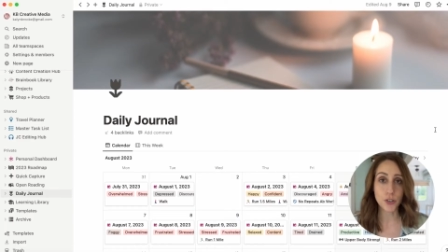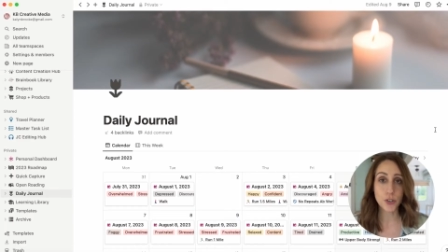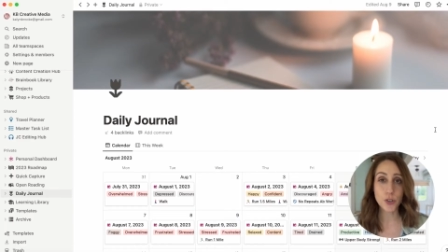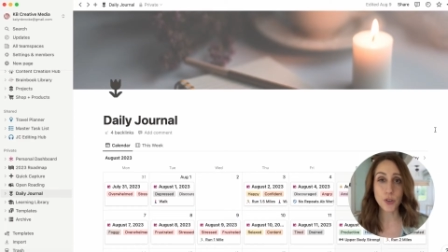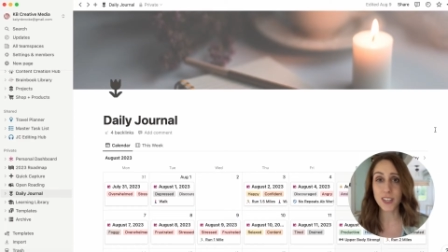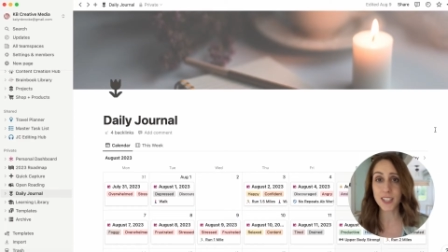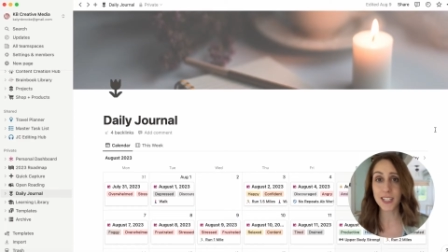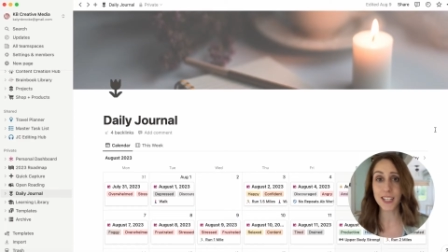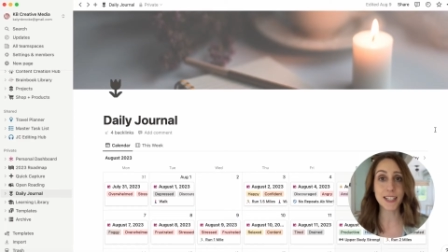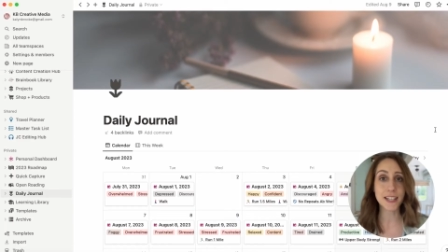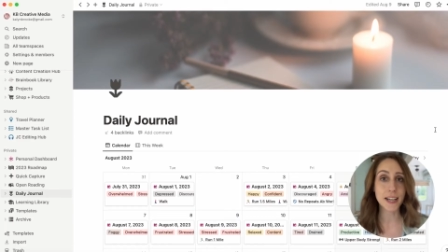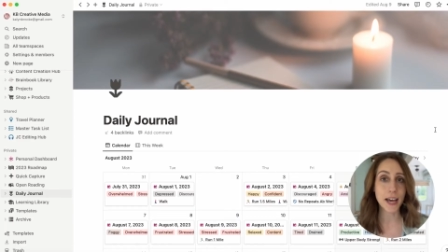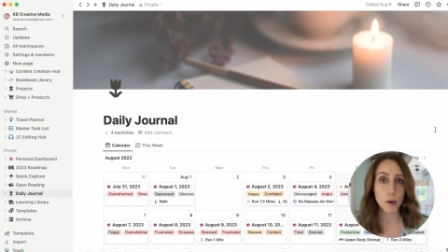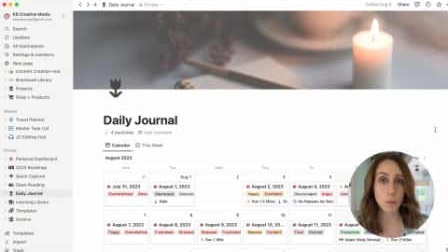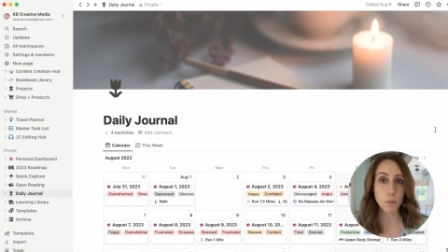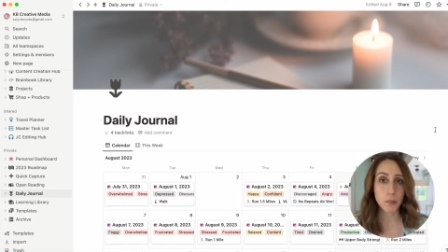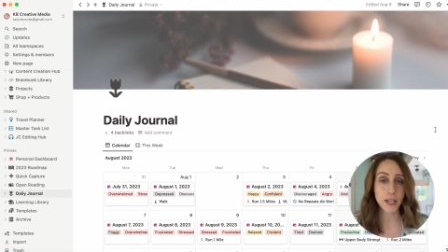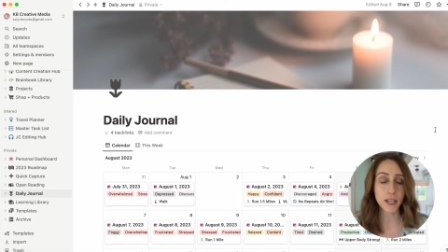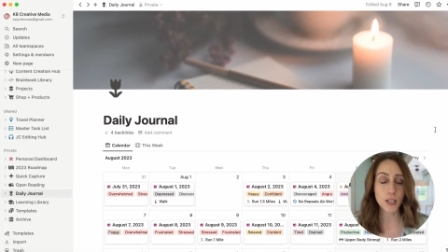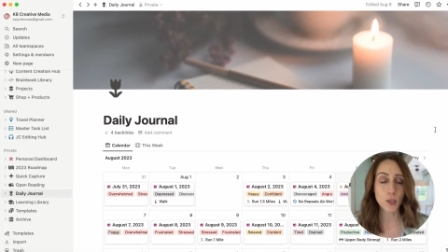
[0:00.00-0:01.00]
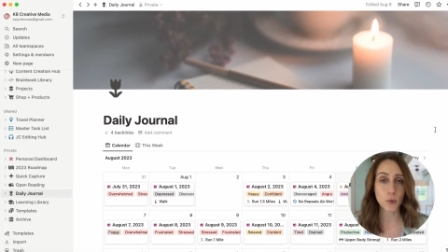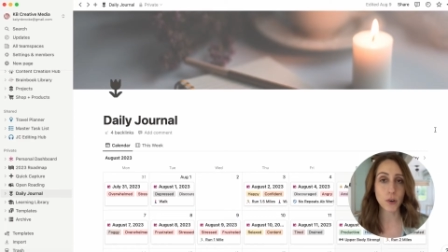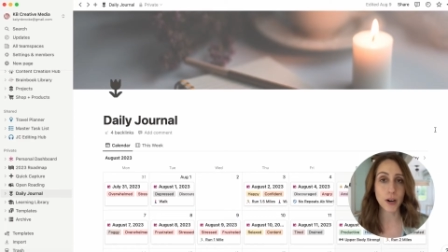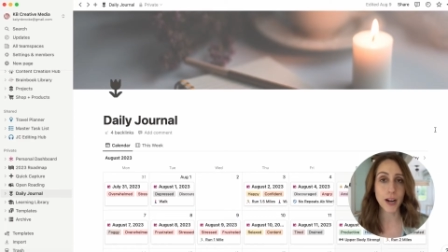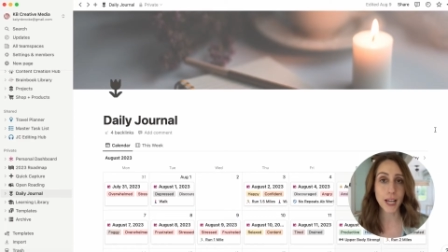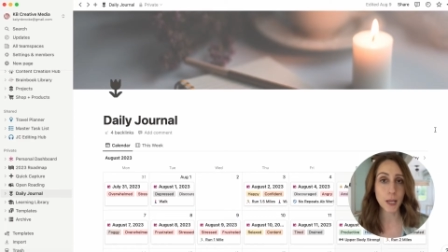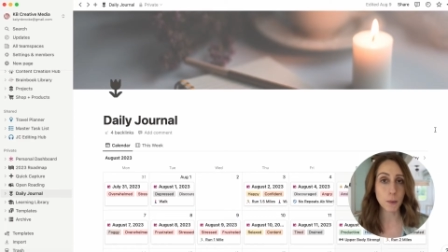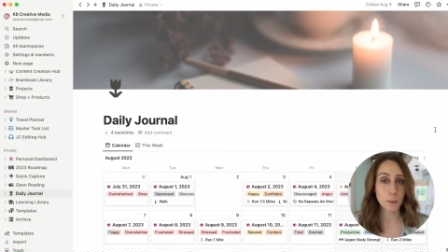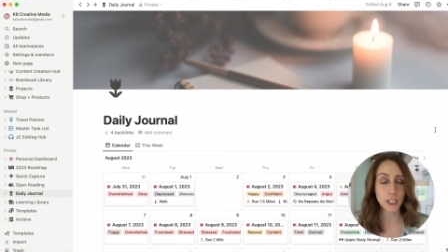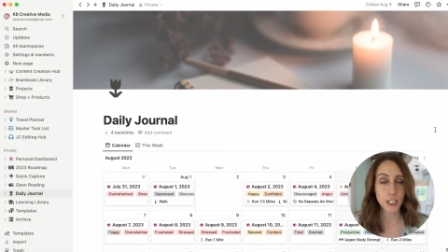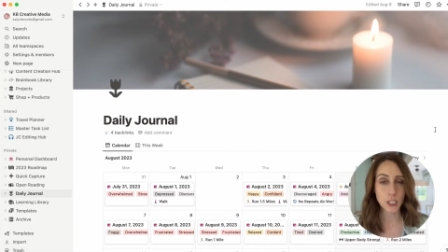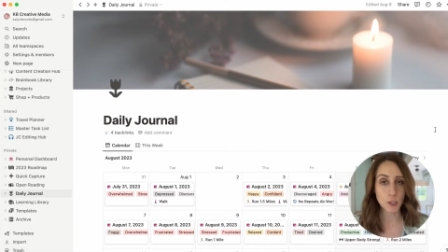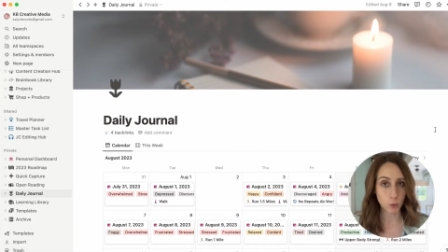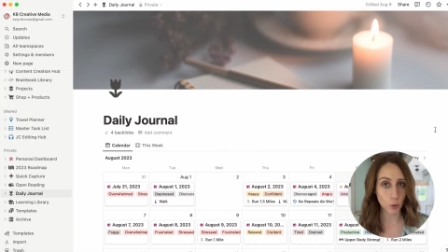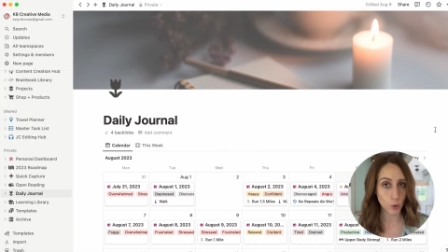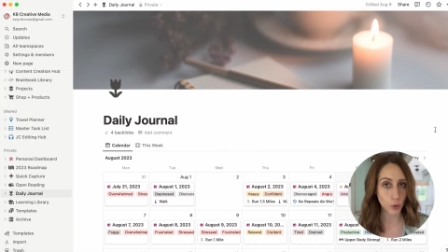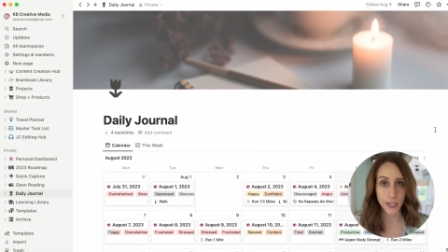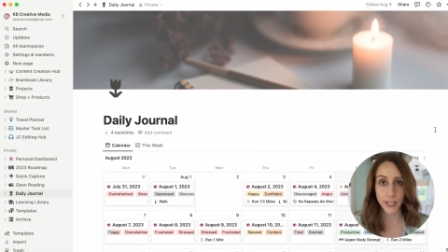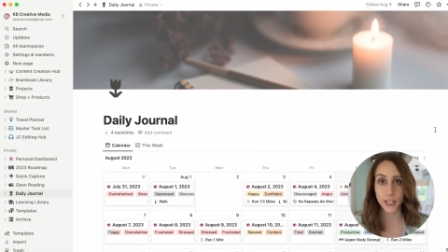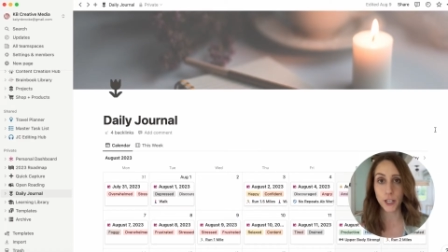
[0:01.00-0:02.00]
So this is not a place where I am
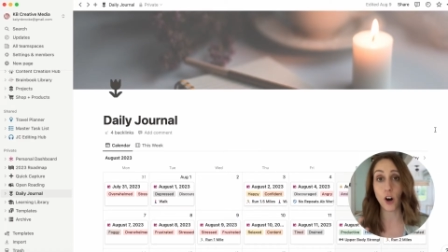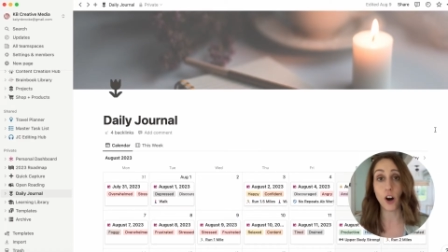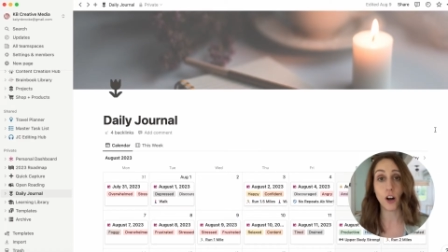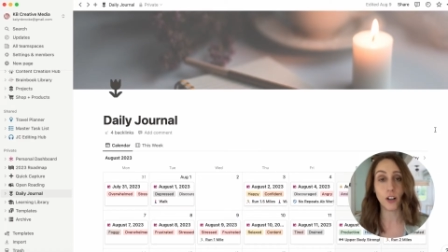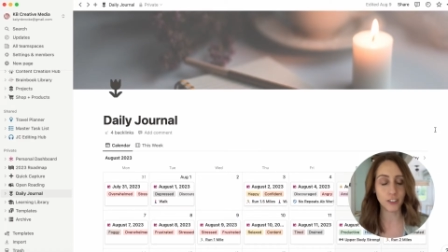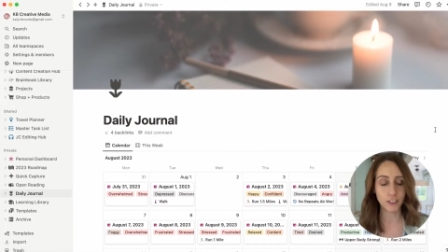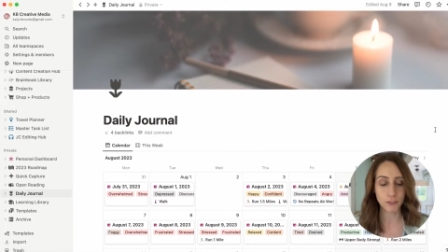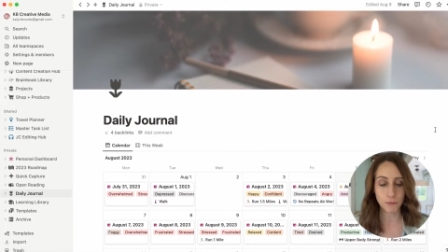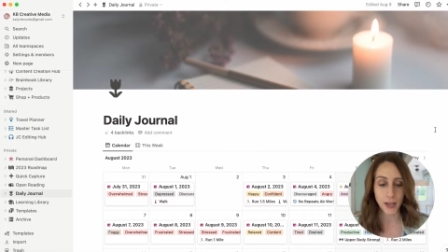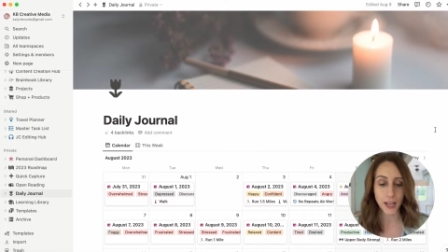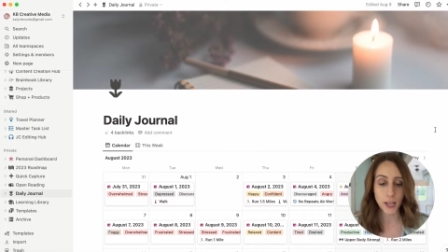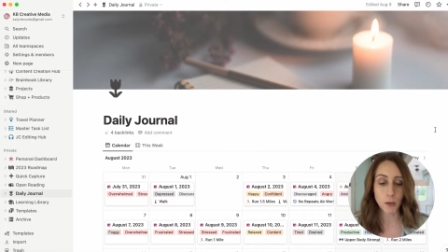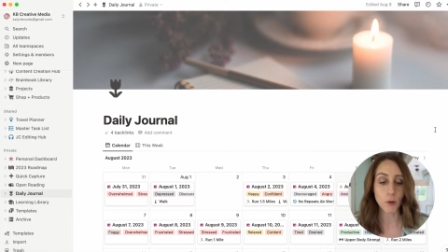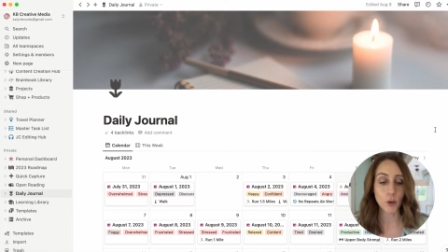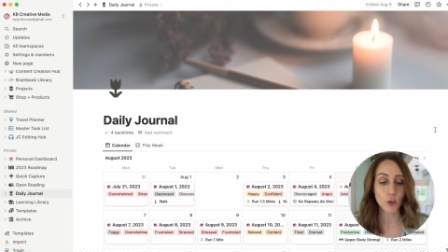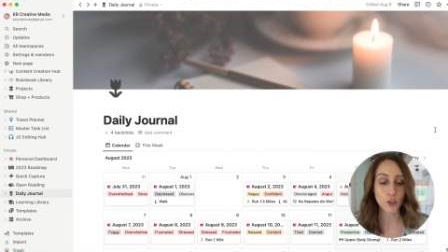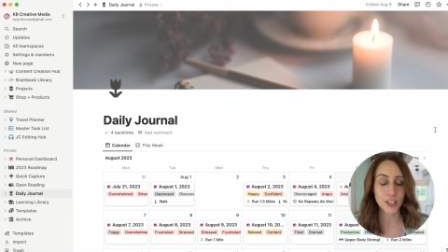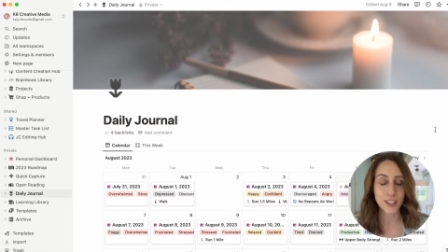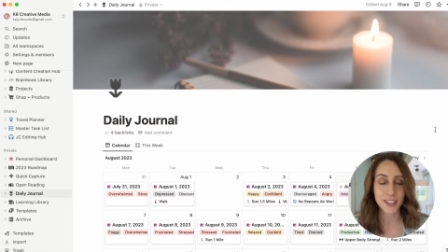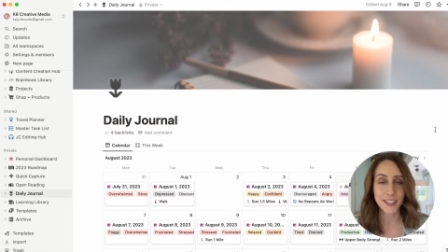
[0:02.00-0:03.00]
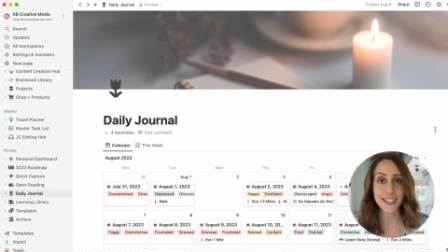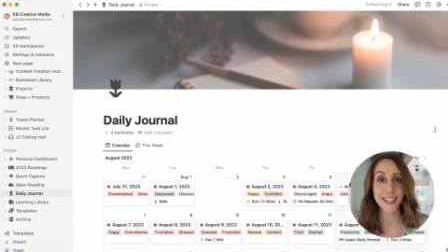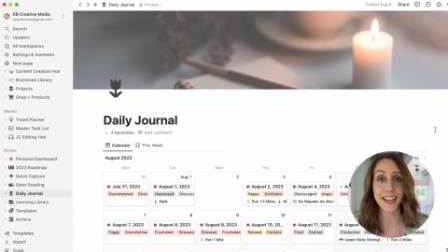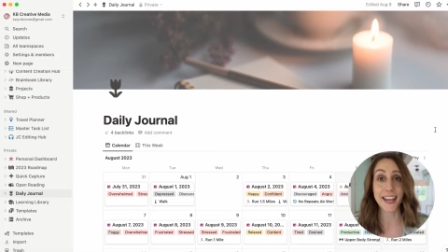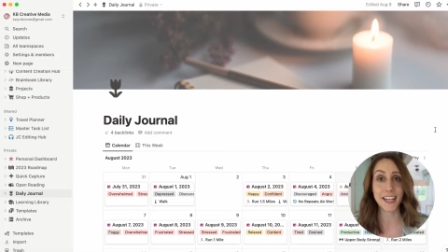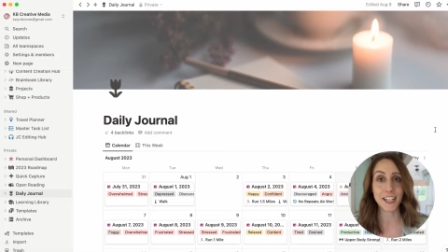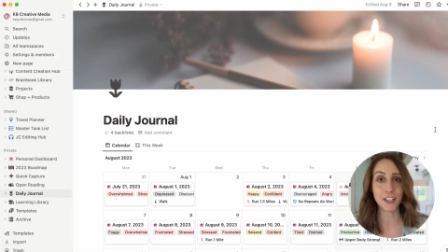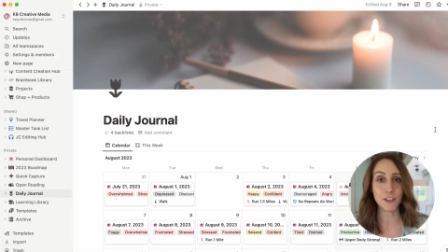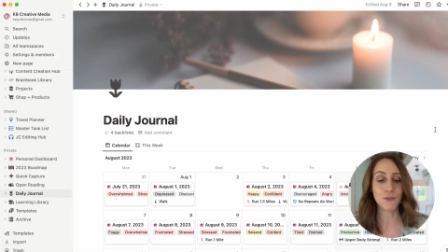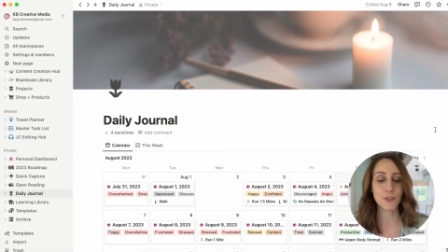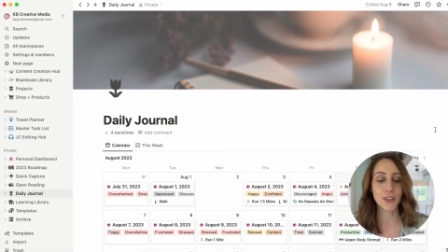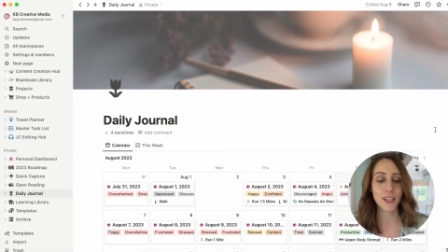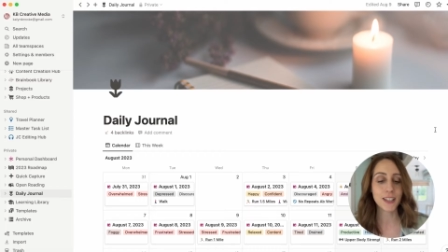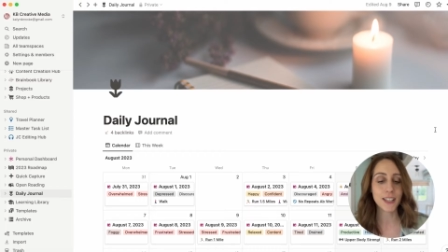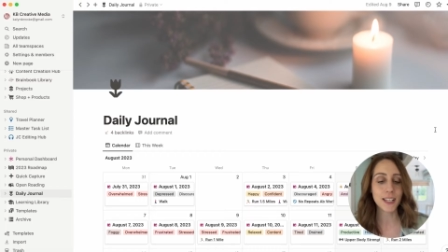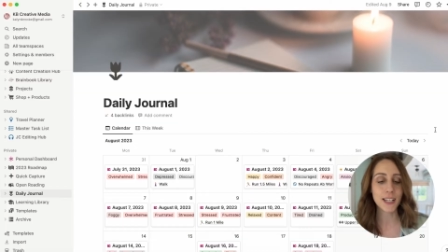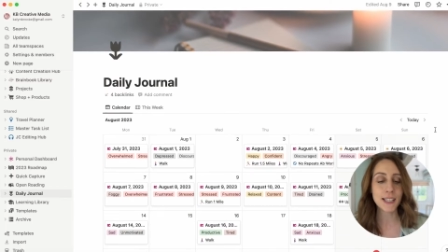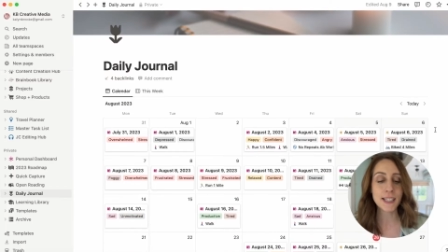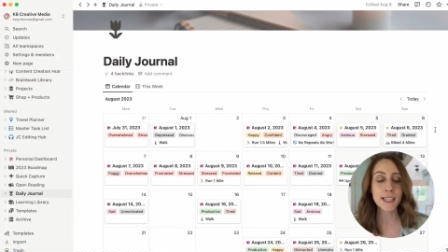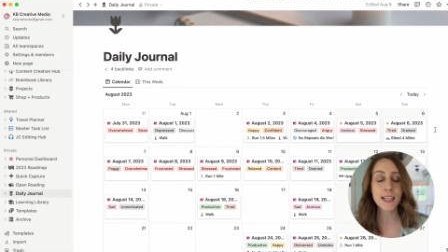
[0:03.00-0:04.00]
exploring all of my emotions and
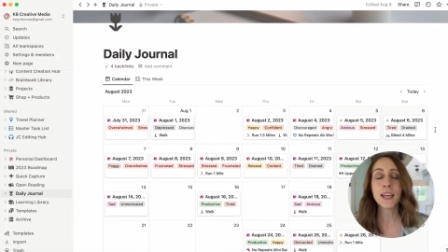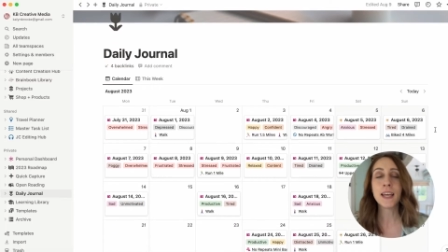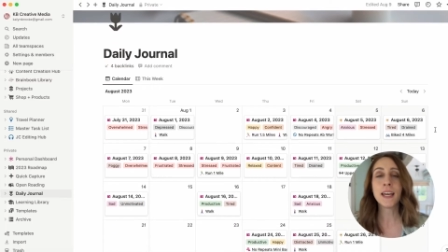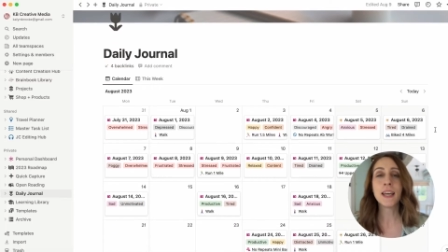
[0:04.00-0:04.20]
feelings.